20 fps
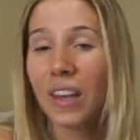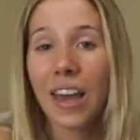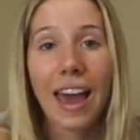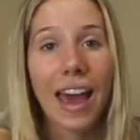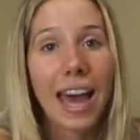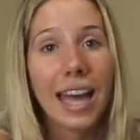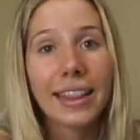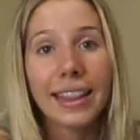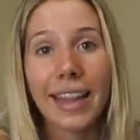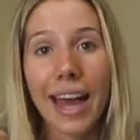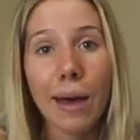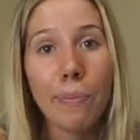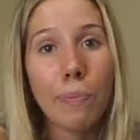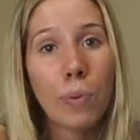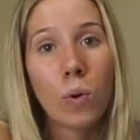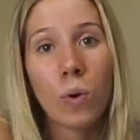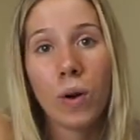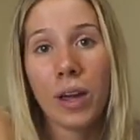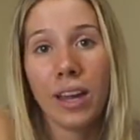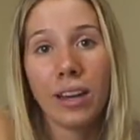at that
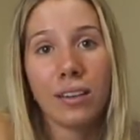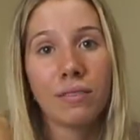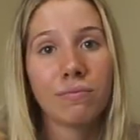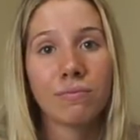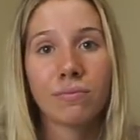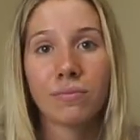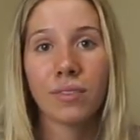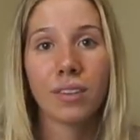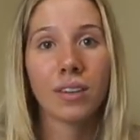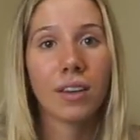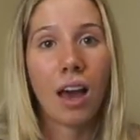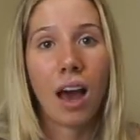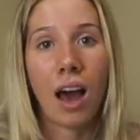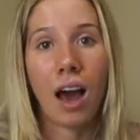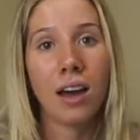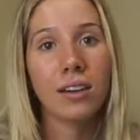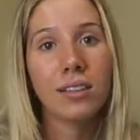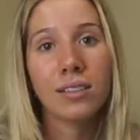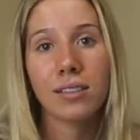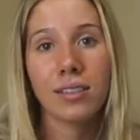point,
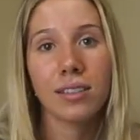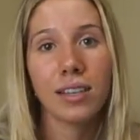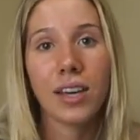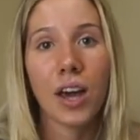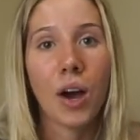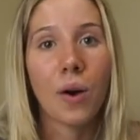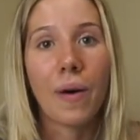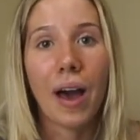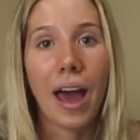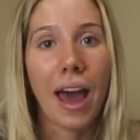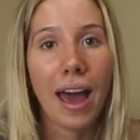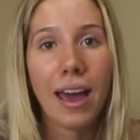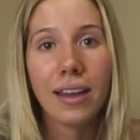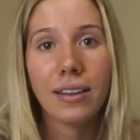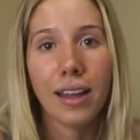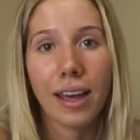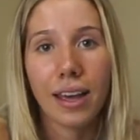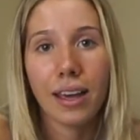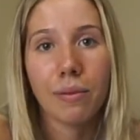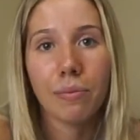honestly, go ahead.
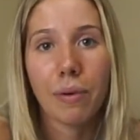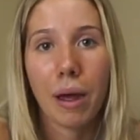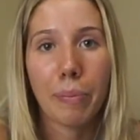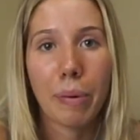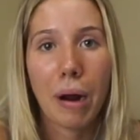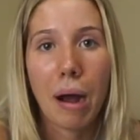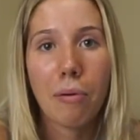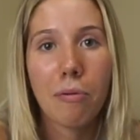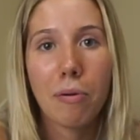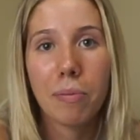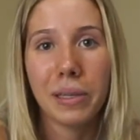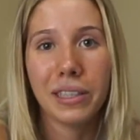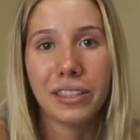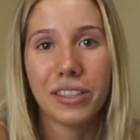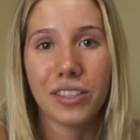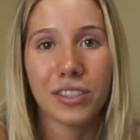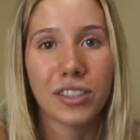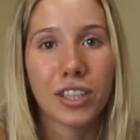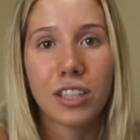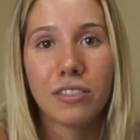Like, I probably
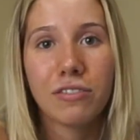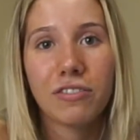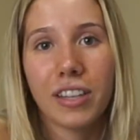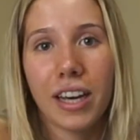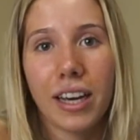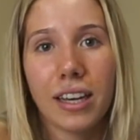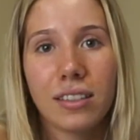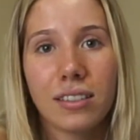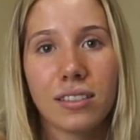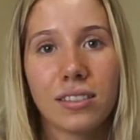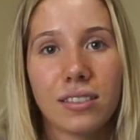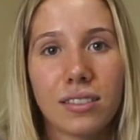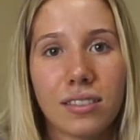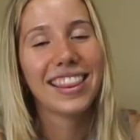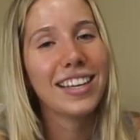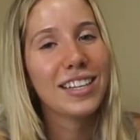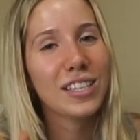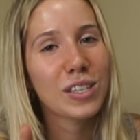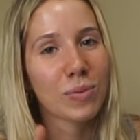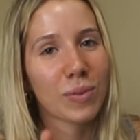deserved it.
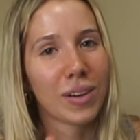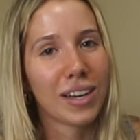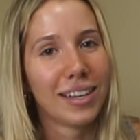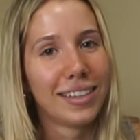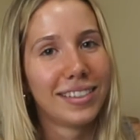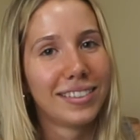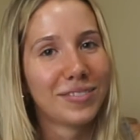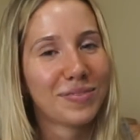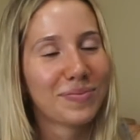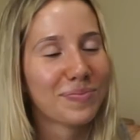This one,